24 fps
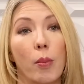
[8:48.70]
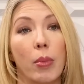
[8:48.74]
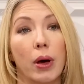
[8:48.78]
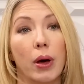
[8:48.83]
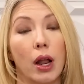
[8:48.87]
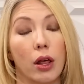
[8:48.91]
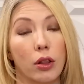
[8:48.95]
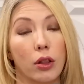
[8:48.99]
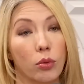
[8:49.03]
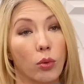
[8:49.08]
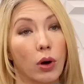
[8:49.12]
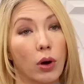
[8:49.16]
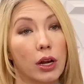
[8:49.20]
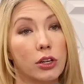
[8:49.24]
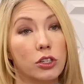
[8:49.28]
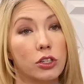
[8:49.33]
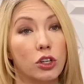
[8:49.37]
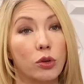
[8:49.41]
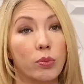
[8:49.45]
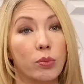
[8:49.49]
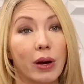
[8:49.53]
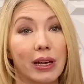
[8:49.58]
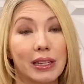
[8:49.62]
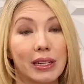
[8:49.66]
but
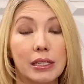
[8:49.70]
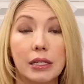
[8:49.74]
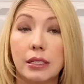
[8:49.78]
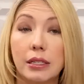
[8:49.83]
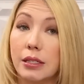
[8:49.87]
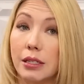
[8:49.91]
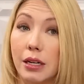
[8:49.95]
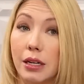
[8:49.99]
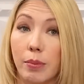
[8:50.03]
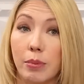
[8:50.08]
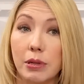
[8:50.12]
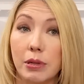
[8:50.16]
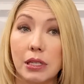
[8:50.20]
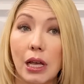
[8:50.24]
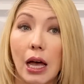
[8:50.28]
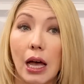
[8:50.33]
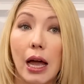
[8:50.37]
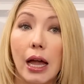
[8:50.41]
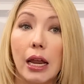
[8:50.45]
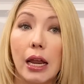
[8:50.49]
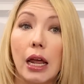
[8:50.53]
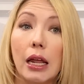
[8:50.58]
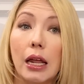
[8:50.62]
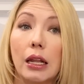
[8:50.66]
otherwise you must step
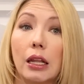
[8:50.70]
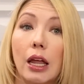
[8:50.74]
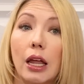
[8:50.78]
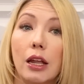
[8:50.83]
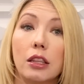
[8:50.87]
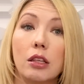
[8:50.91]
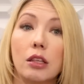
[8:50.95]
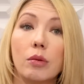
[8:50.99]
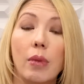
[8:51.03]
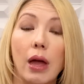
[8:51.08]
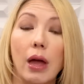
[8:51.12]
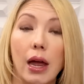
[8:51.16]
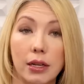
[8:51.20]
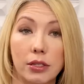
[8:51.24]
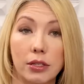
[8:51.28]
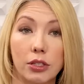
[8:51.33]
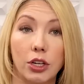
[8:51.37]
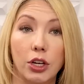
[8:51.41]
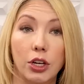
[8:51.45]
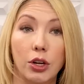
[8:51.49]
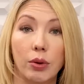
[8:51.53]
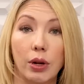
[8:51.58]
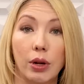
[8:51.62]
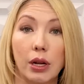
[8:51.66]
aside and let them
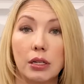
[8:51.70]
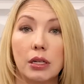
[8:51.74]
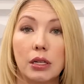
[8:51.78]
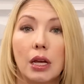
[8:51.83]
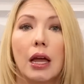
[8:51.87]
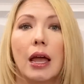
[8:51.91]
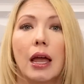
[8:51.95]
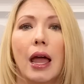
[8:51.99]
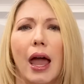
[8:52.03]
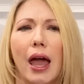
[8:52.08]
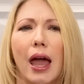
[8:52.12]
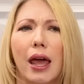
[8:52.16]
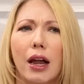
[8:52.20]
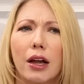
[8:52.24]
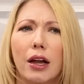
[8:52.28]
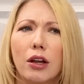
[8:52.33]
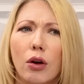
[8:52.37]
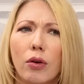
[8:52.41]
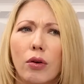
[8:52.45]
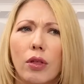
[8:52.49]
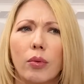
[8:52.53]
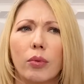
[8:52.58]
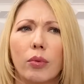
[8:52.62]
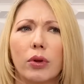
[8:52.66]
execute it. And I
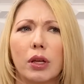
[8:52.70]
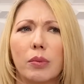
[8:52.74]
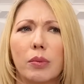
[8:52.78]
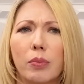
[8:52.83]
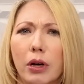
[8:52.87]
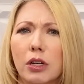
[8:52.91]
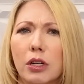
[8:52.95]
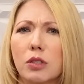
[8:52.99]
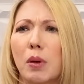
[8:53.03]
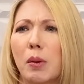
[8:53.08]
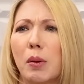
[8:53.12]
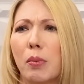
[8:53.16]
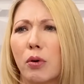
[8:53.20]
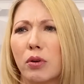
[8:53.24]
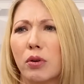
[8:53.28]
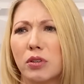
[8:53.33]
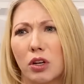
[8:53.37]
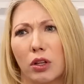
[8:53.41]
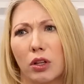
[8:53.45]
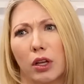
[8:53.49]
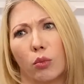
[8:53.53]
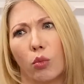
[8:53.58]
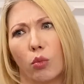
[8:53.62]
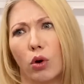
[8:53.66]
know that really bugs people
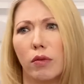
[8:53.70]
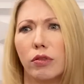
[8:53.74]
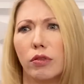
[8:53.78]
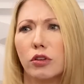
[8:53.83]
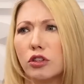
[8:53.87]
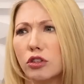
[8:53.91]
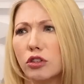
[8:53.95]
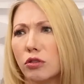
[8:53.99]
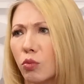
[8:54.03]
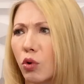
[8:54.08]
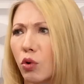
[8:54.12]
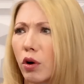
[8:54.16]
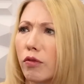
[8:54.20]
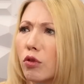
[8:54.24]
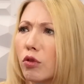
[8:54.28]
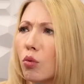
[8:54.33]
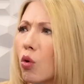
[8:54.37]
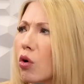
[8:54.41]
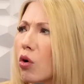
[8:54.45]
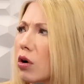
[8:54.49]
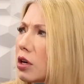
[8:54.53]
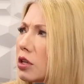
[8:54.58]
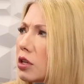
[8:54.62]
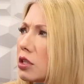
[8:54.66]
because they're like, what if the, what if the
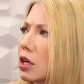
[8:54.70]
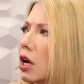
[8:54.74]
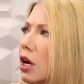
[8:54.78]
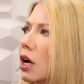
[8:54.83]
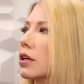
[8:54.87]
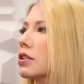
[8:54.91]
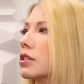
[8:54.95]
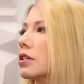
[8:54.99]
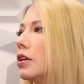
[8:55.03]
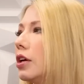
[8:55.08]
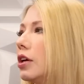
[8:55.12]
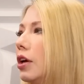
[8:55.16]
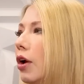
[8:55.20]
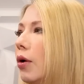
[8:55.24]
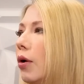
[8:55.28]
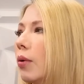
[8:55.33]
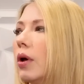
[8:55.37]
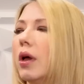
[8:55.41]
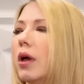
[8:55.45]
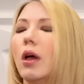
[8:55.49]
warrant sucks? You know,